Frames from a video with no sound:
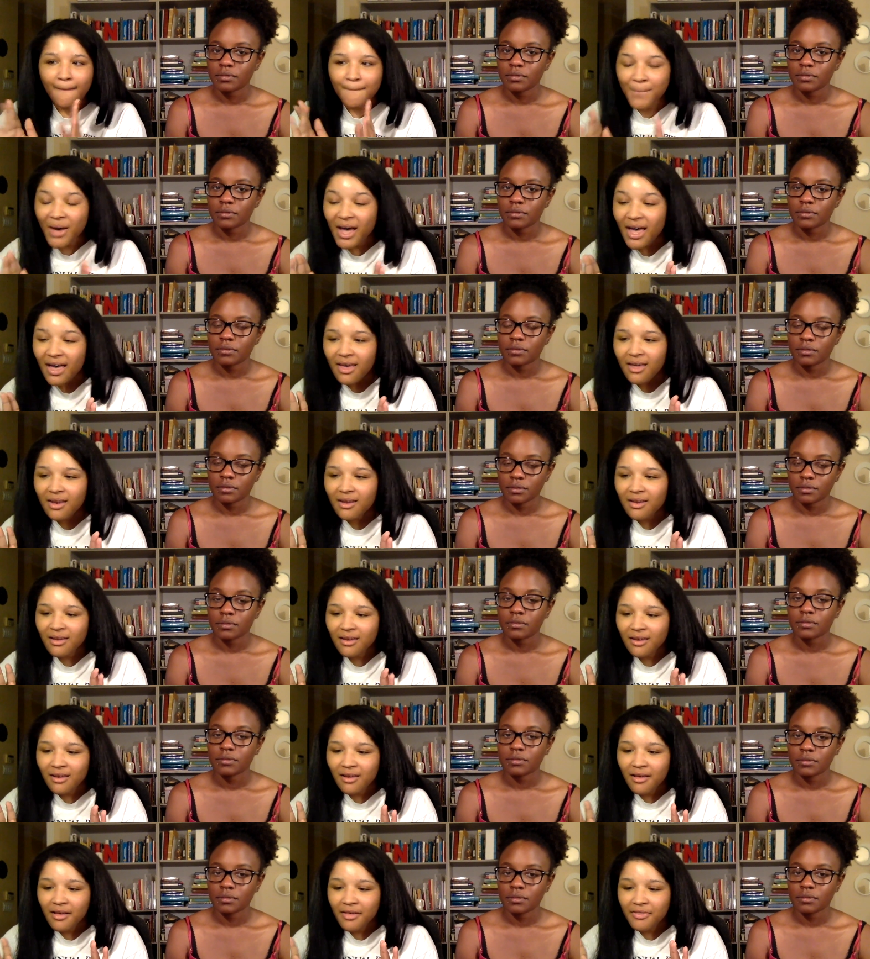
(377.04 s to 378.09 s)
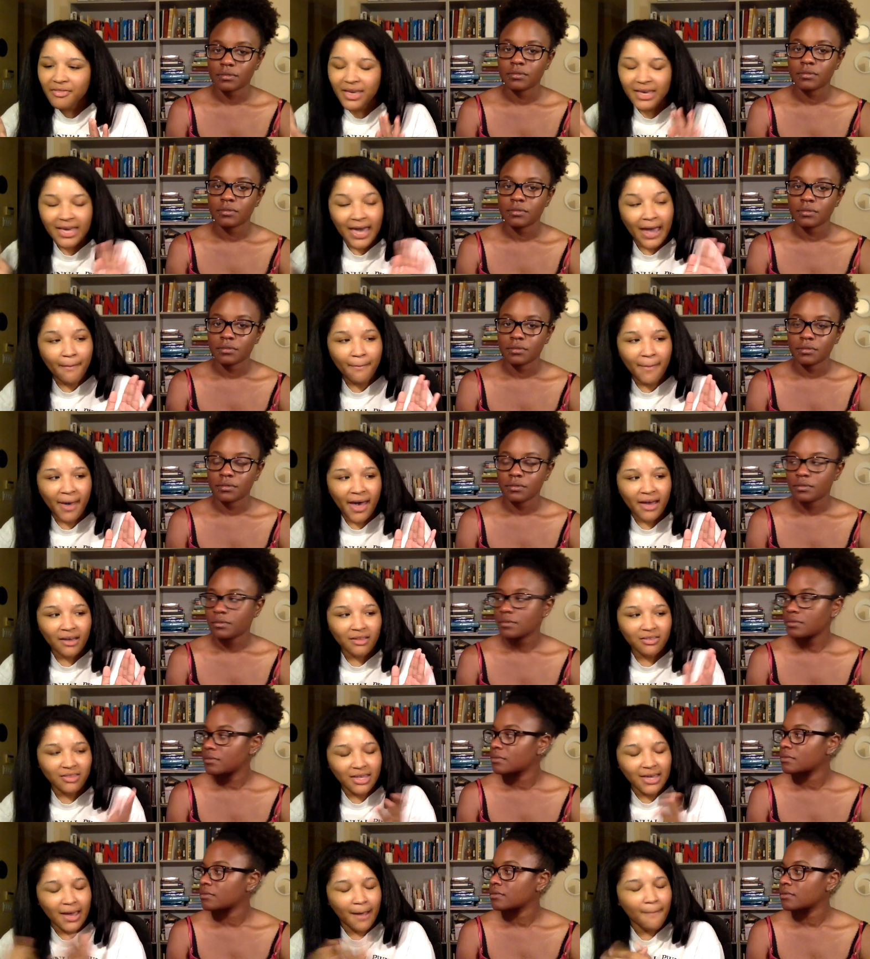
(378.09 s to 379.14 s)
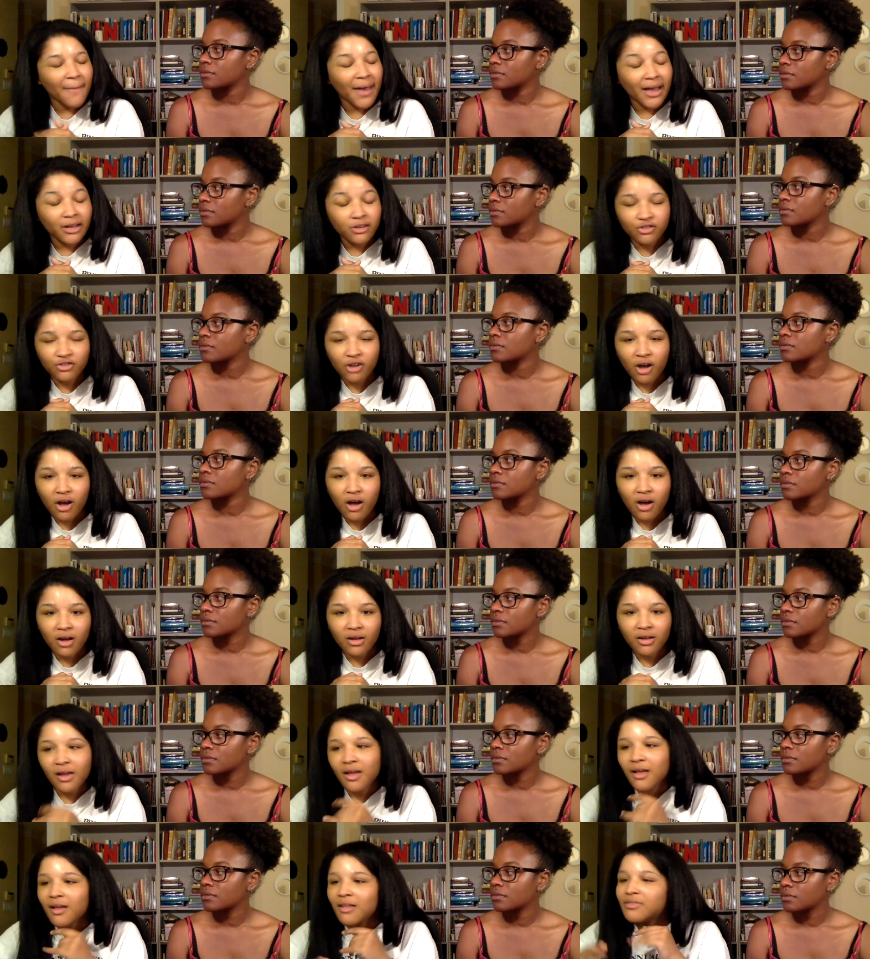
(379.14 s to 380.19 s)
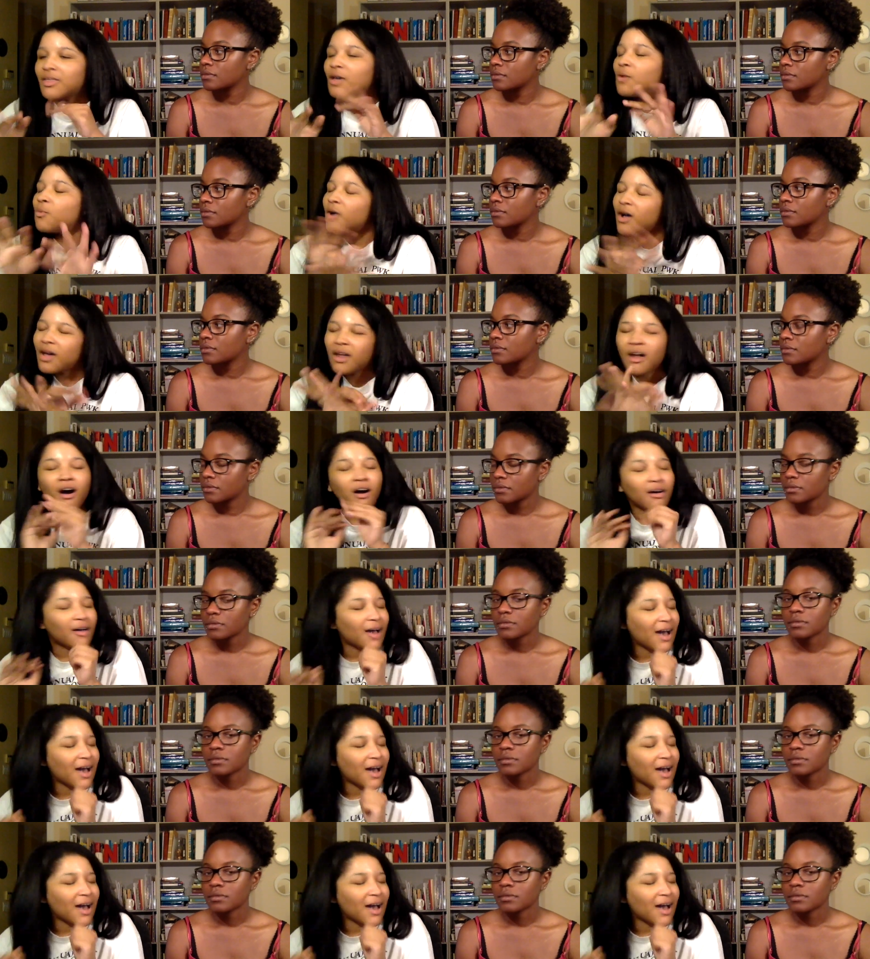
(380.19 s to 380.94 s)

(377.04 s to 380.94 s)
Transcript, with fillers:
Speaker 1: But They came back, they came back strong, they won all